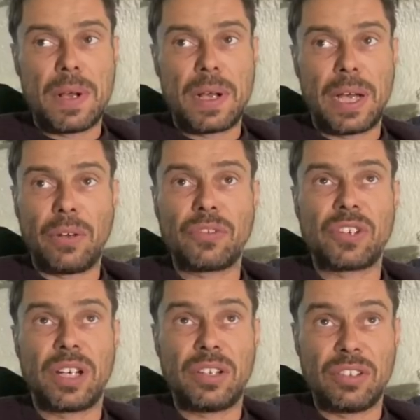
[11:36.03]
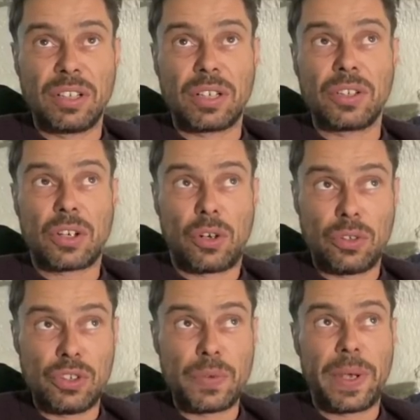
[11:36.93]
obviously I need to look at the
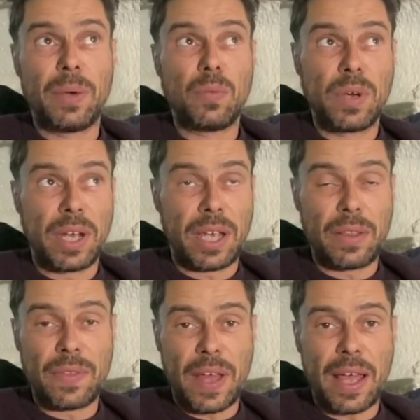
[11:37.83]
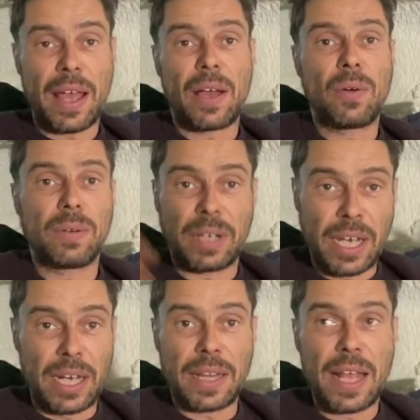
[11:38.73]
conduit and working that out and
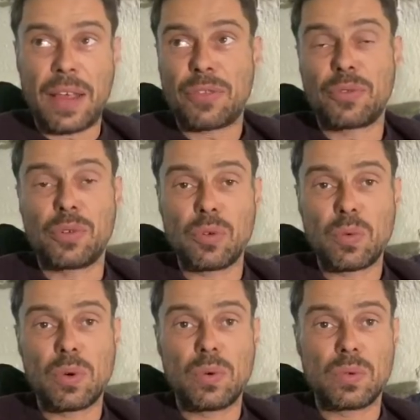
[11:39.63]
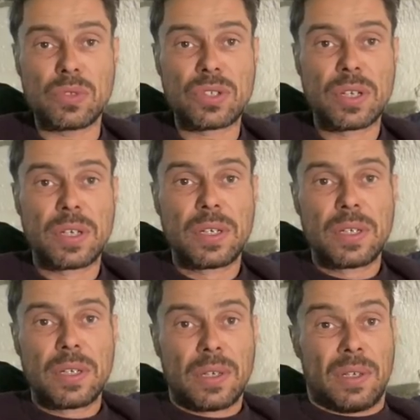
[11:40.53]
getting that through the walls.
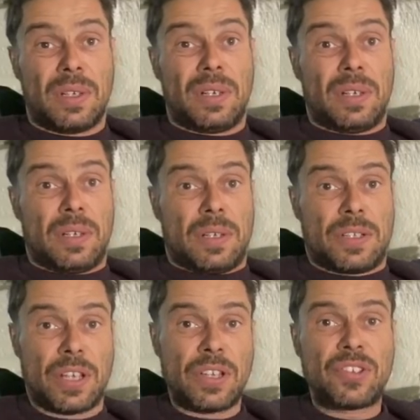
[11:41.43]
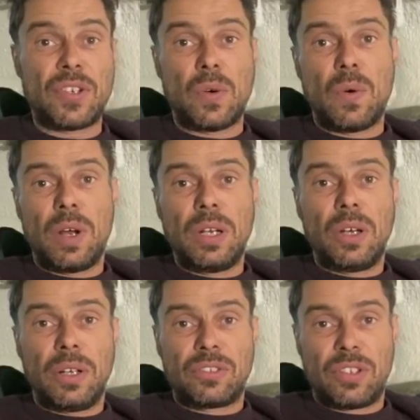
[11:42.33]
So there's still a
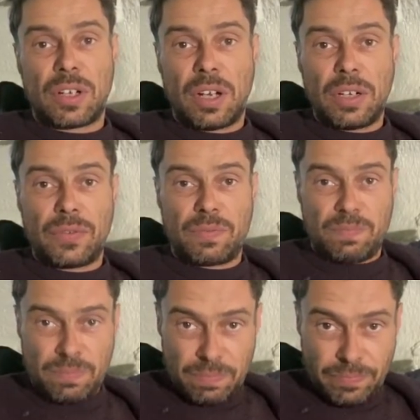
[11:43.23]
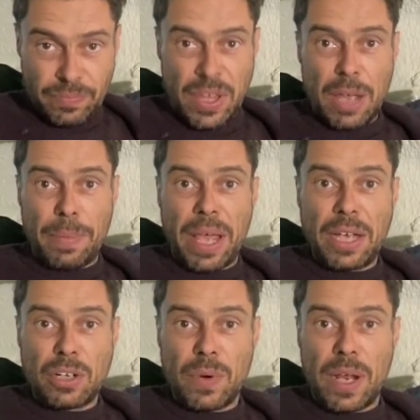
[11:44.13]
lot to kind of get my head
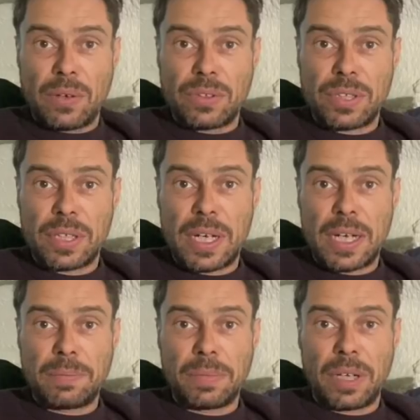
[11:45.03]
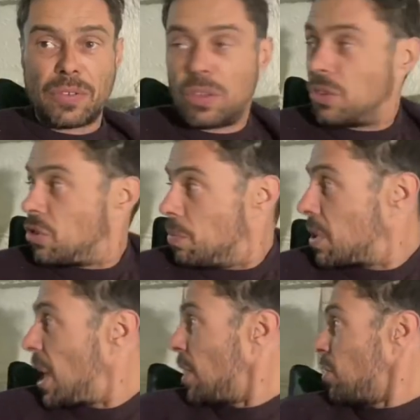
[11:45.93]
around. I've got some
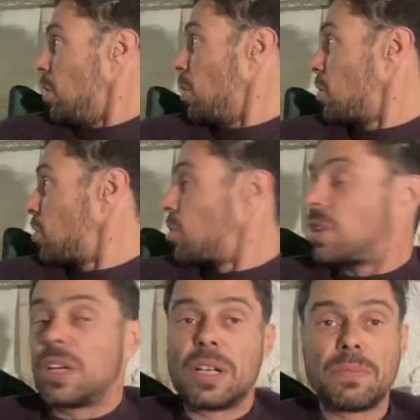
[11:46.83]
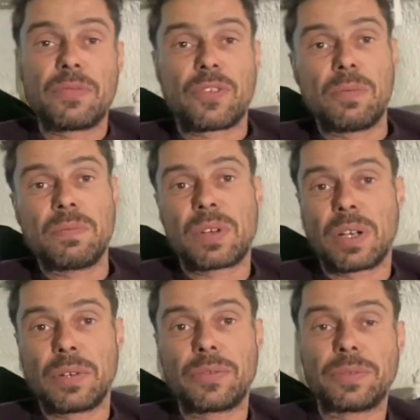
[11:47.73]
catalogues from kind
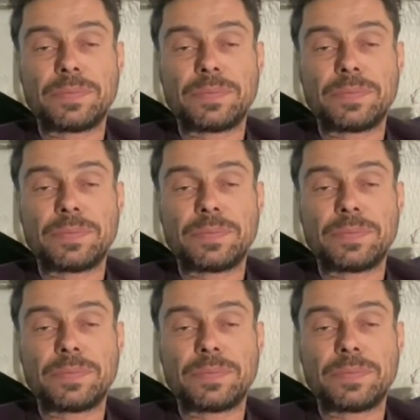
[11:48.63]
of